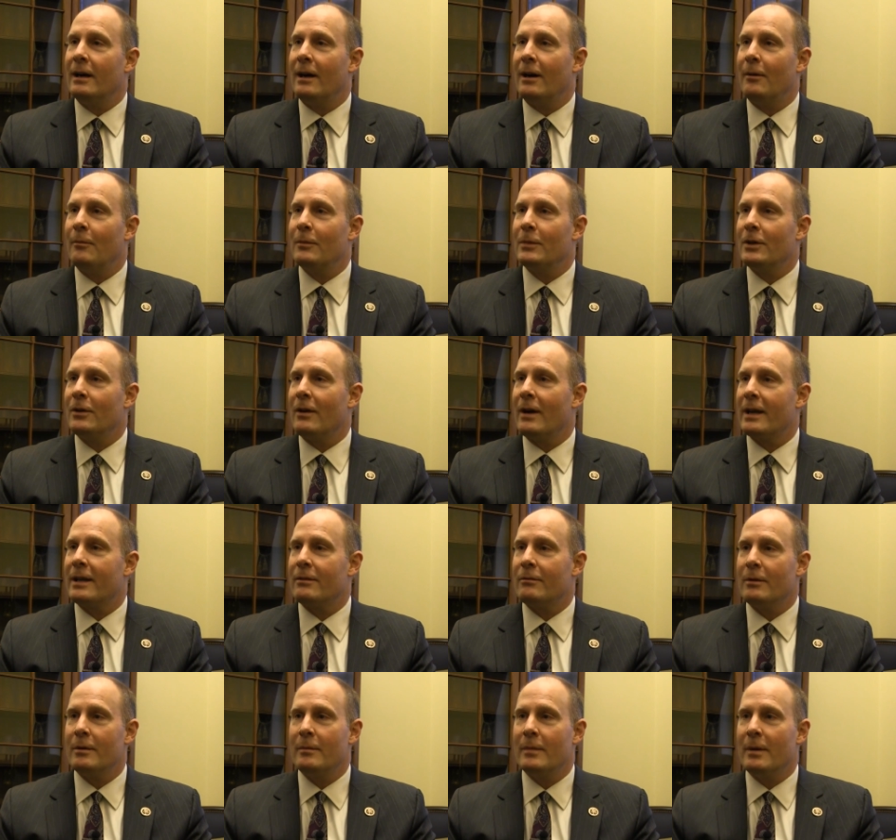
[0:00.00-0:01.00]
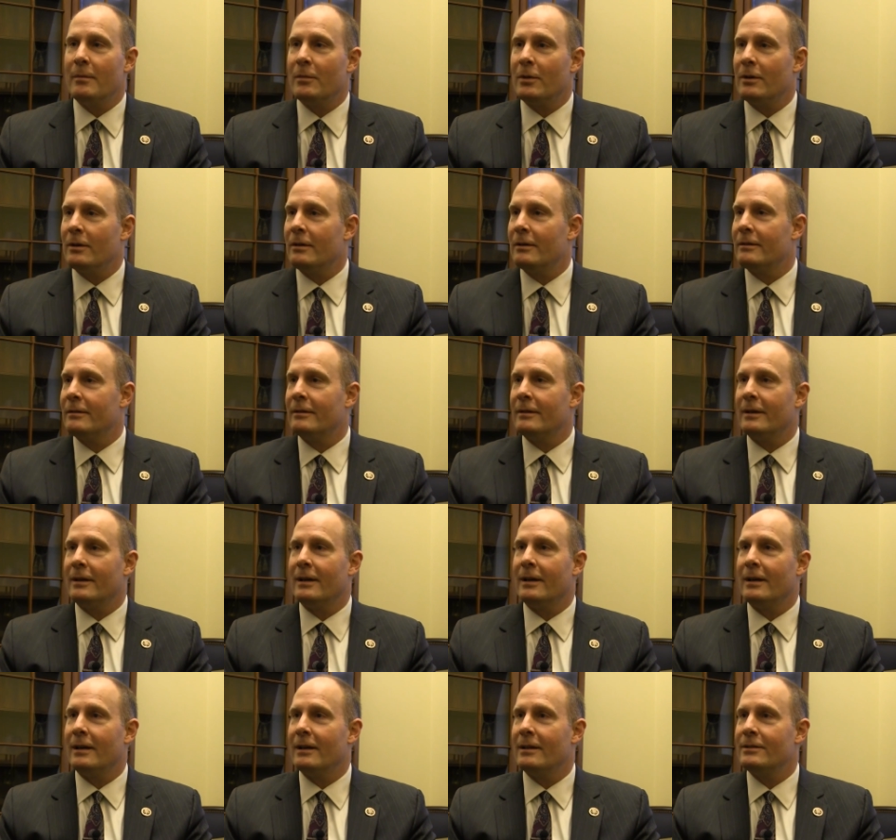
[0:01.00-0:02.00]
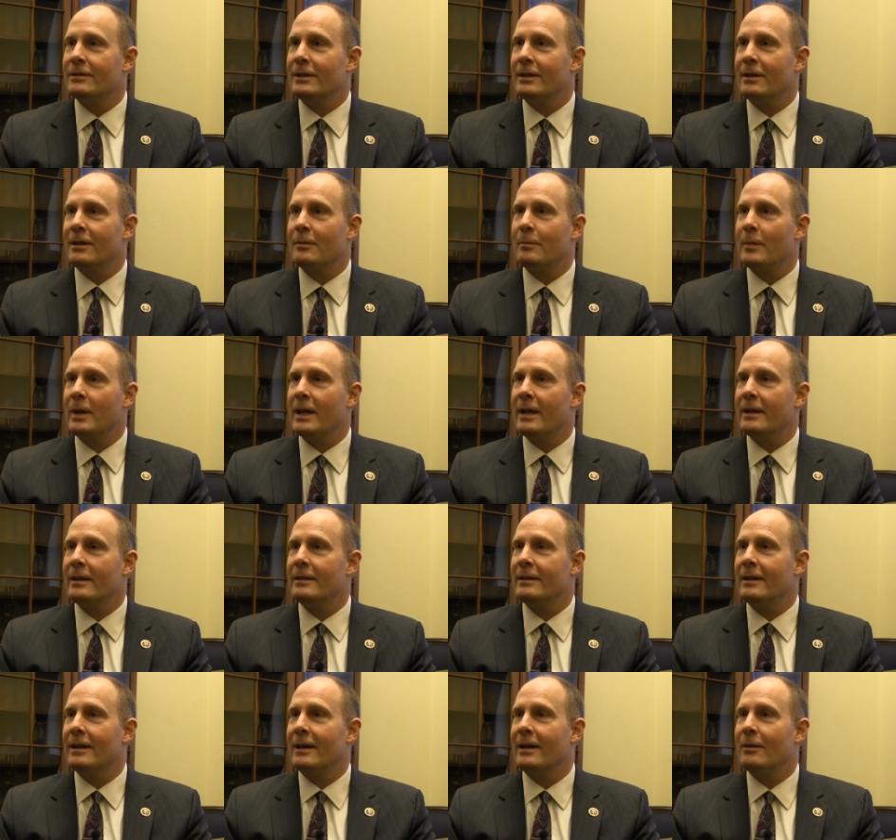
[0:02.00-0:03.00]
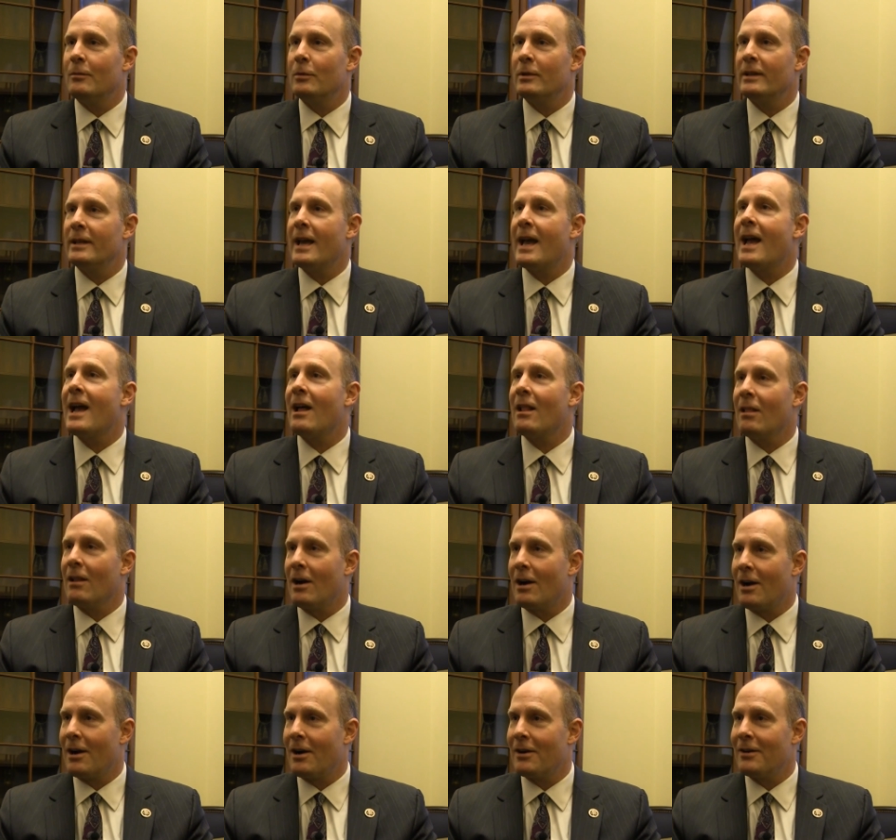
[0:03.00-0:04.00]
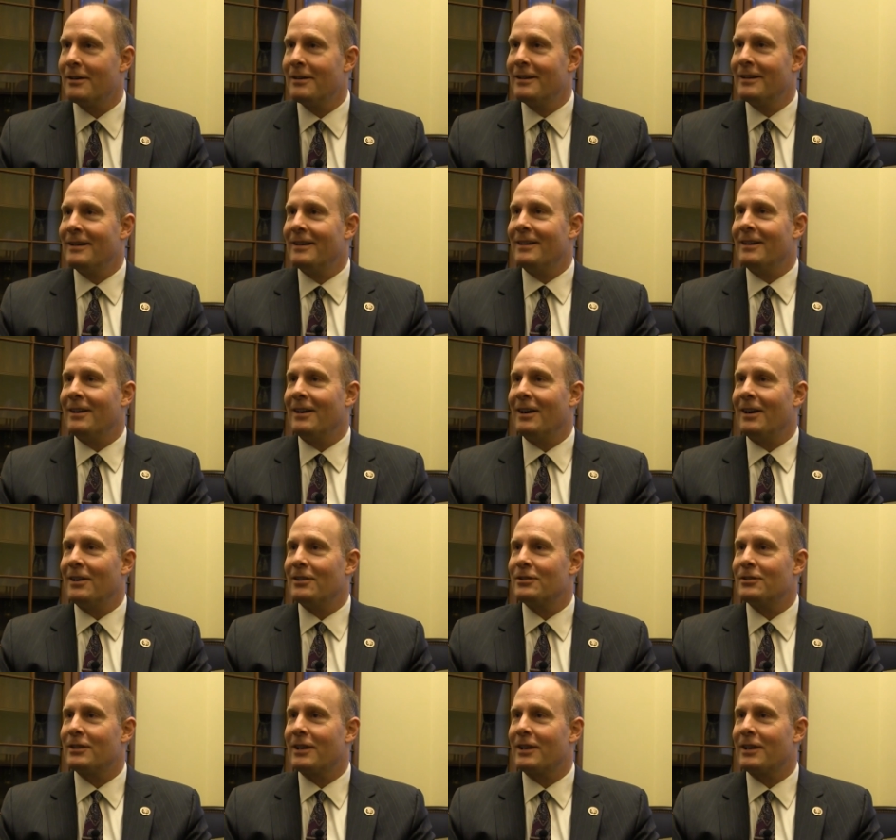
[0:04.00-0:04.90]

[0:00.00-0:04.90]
Um, you know, I can remember uh, as a young man uh, when the Alar uh,